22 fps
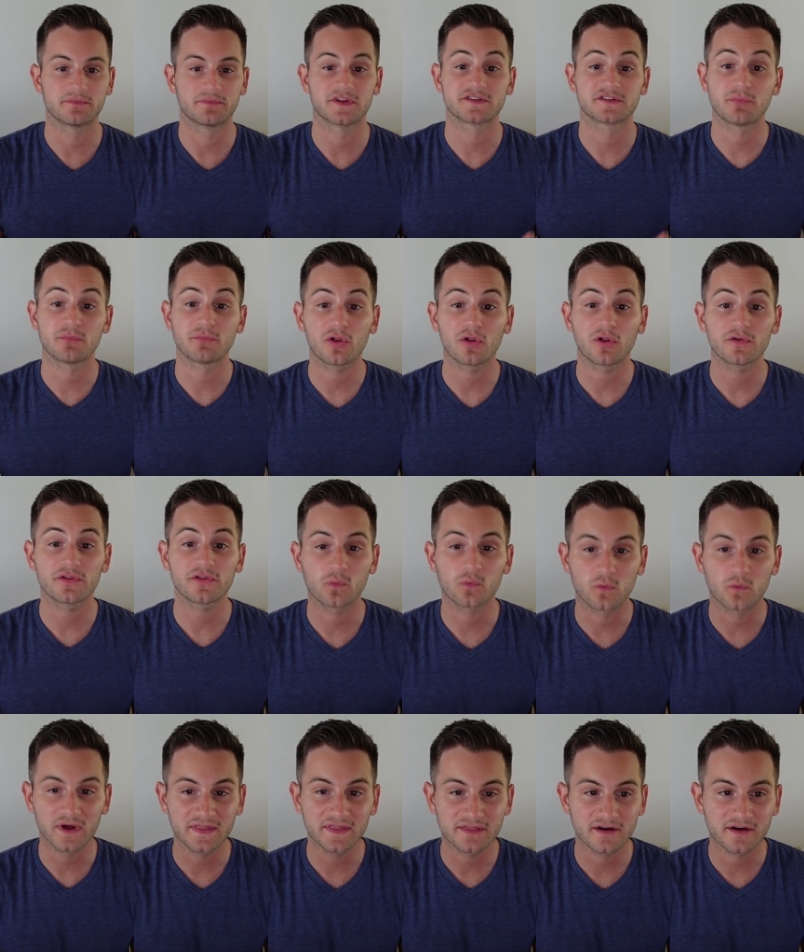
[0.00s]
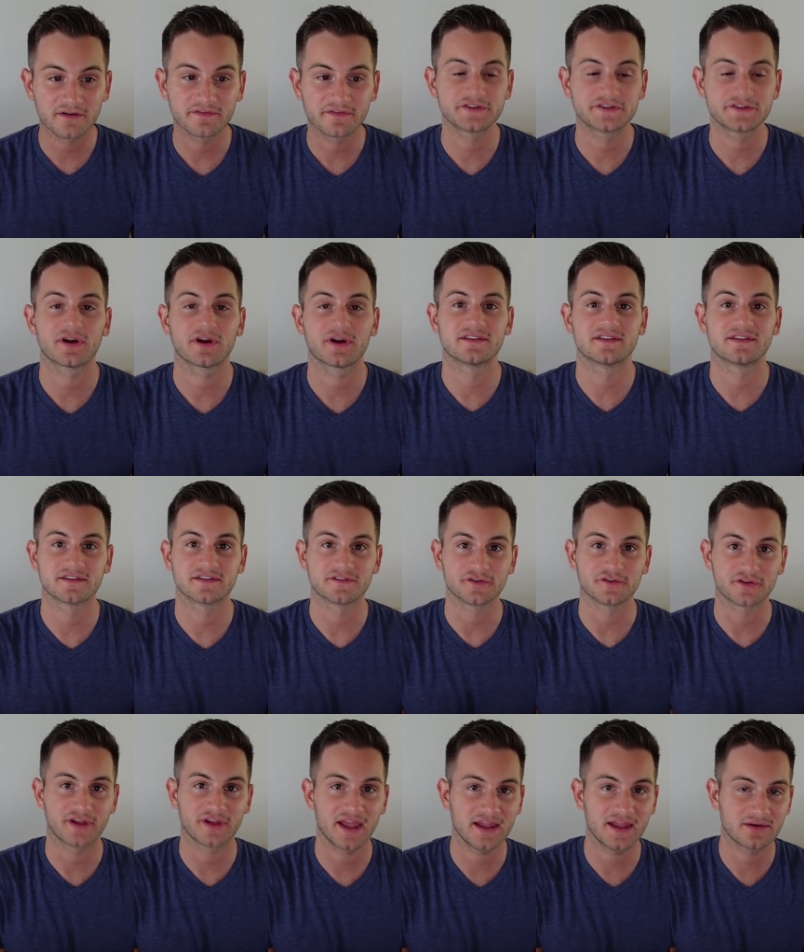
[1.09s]
The smaller the width of the
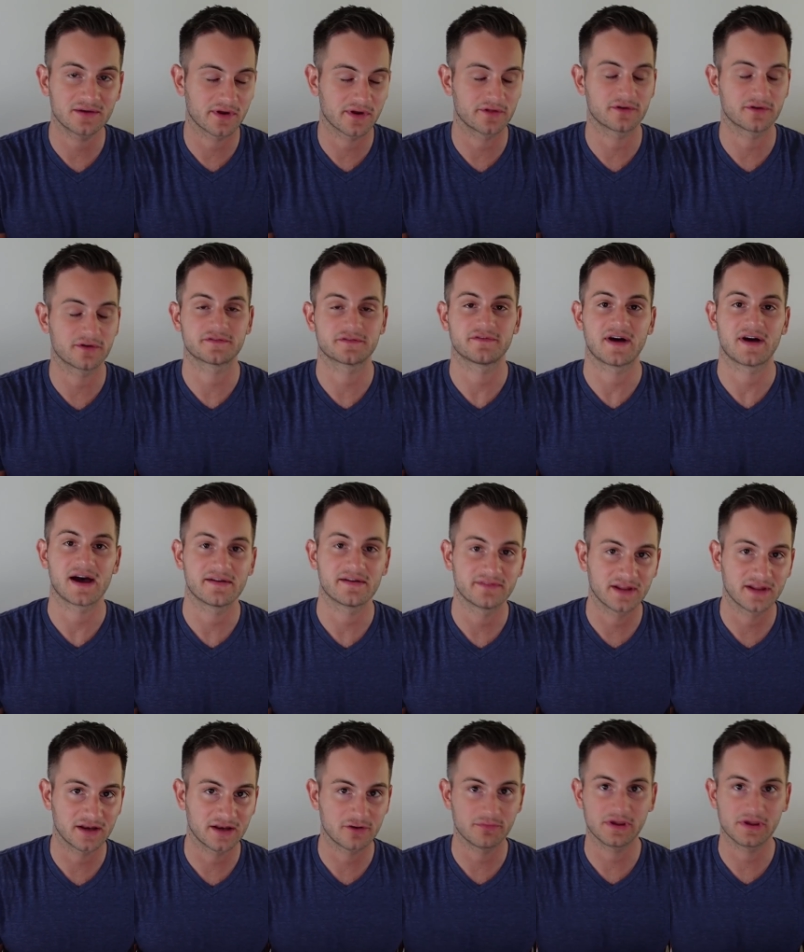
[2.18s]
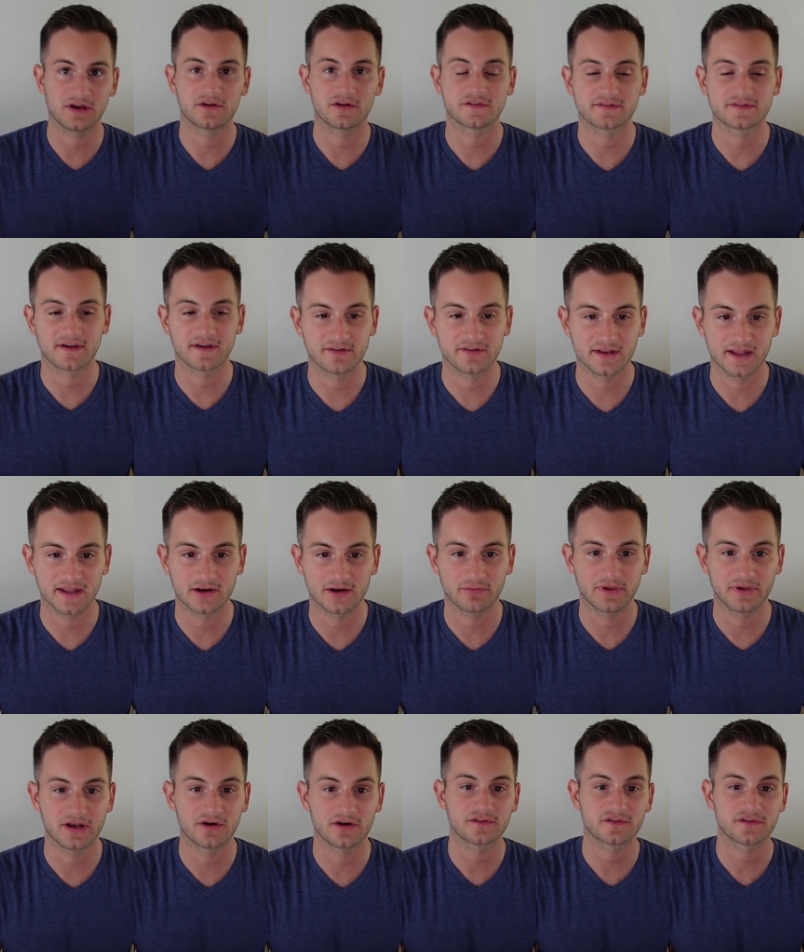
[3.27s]
transistor gate, whether it's 5 nanometers, 7
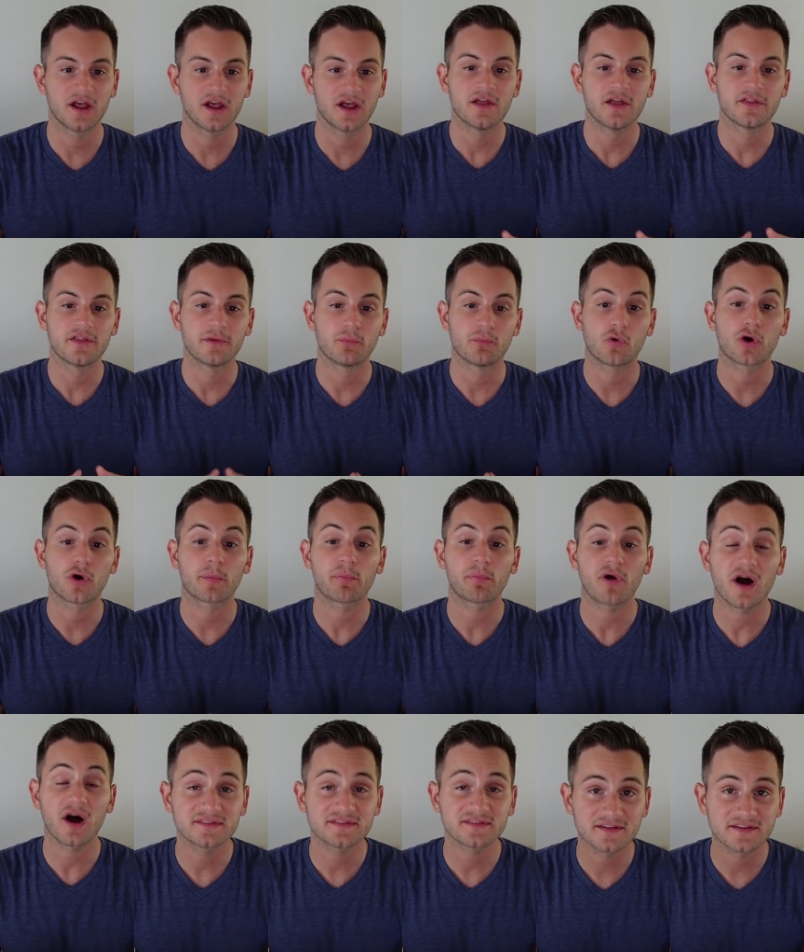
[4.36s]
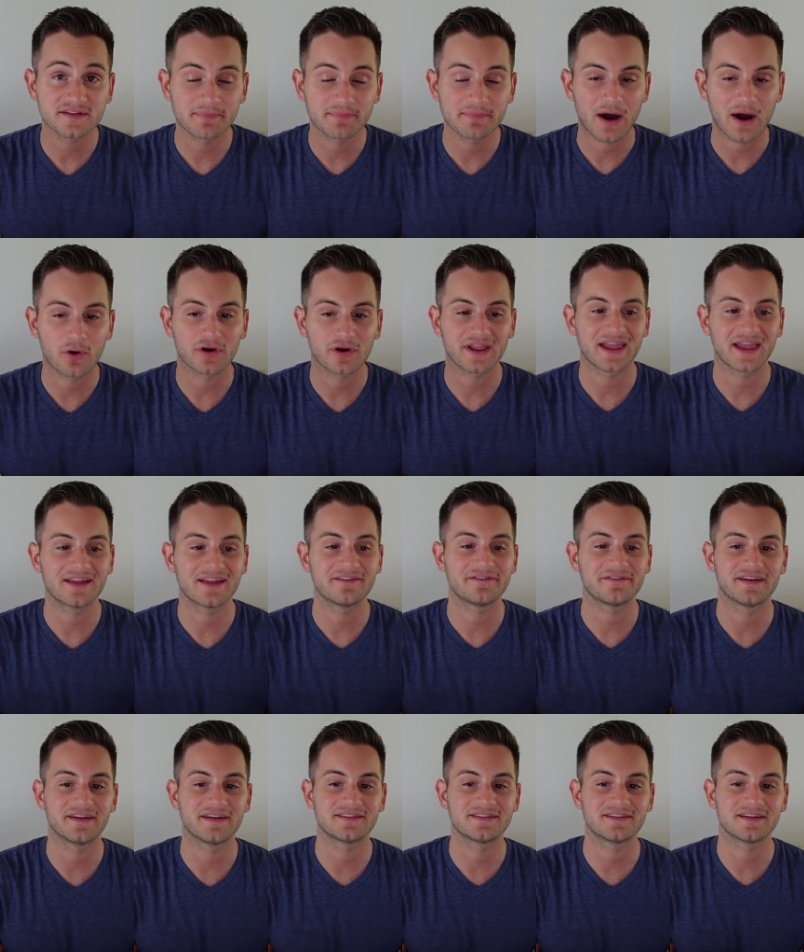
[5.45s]
nanometers, the more processing power can
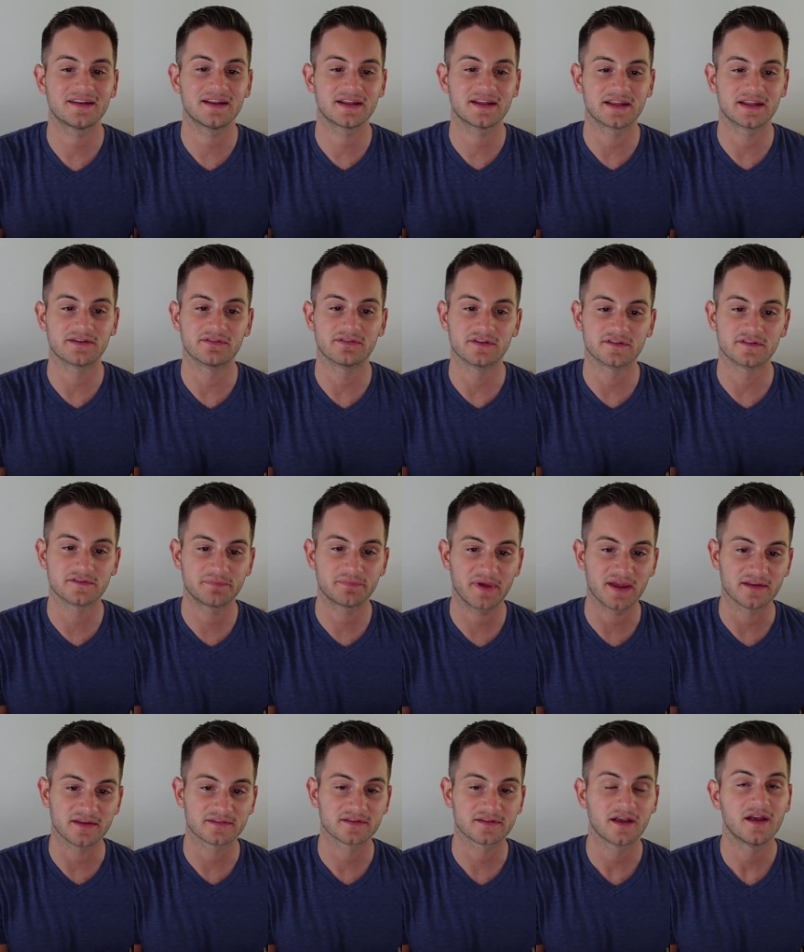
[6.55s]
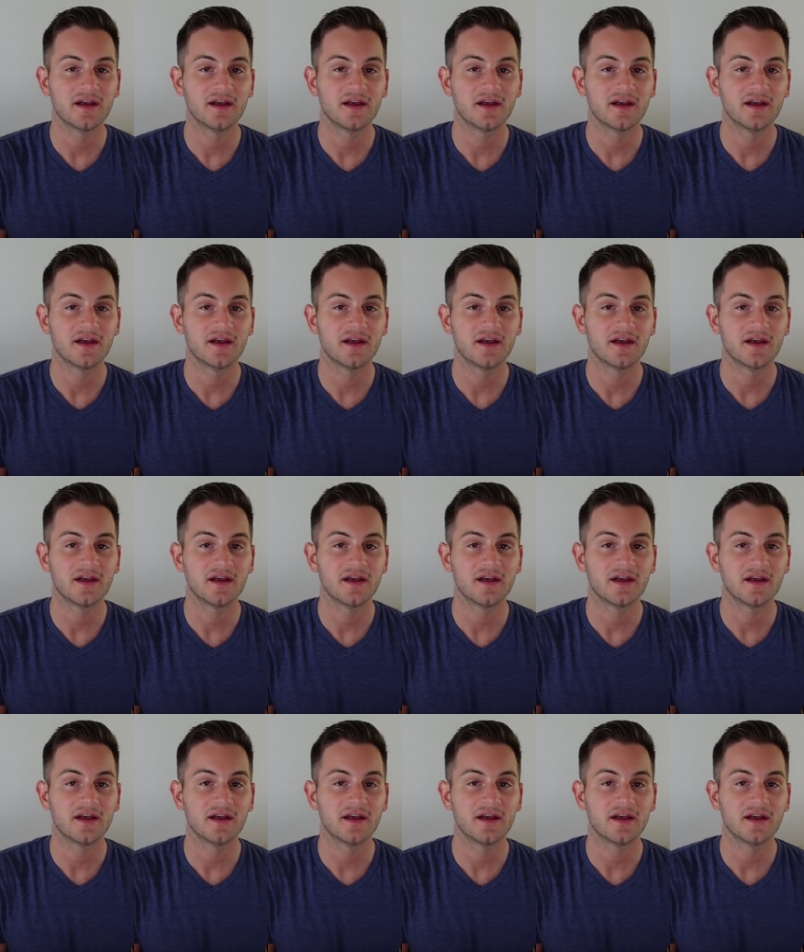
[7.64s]
fit in a given space.